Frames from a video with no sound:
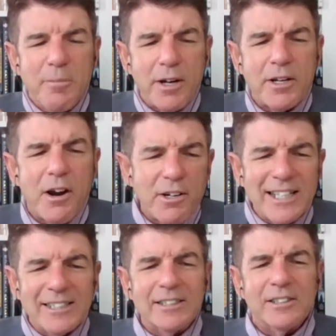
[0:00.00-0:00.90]
Mark
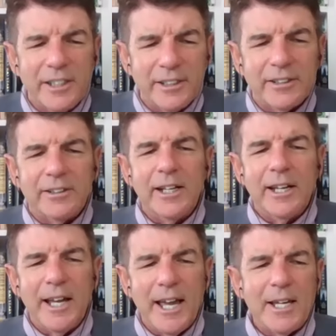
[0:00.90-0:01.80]
Carney is still
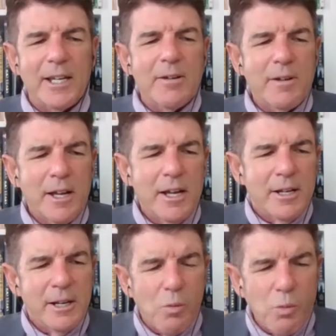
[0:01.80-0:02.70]
a
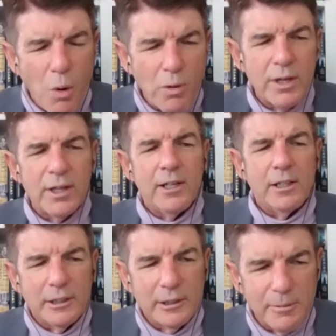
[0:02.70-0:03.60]
woke
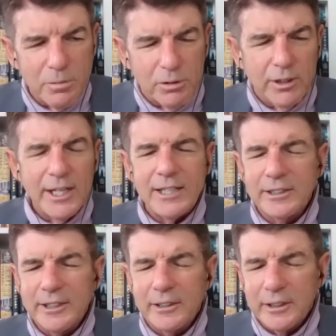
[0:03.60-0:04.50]
liberal.
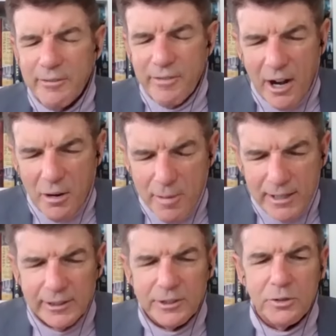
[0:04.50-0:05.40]
He's still an
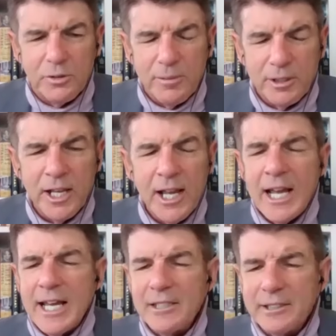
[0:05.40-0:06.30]
environmental extremist.
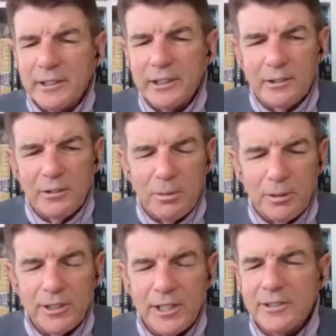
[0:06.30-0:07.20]
He's still a
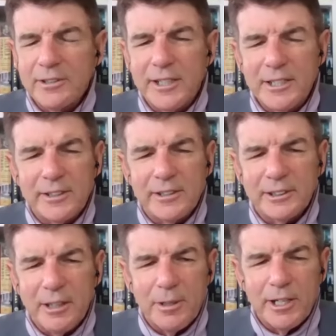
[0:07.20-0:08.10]
globalist. He's
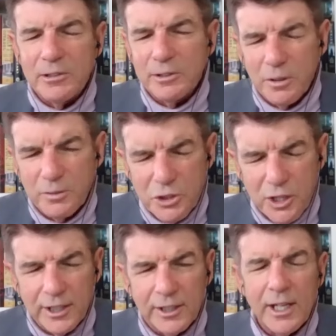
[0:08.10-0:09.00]
still somebody who serves
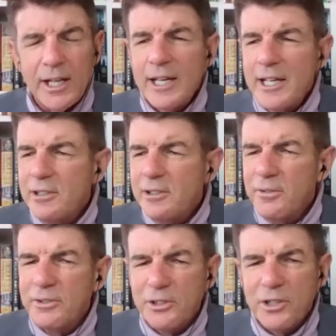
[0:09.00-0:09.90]
China. He
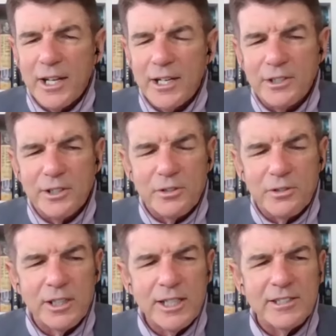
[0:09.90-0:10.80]
serves the Chinese interests.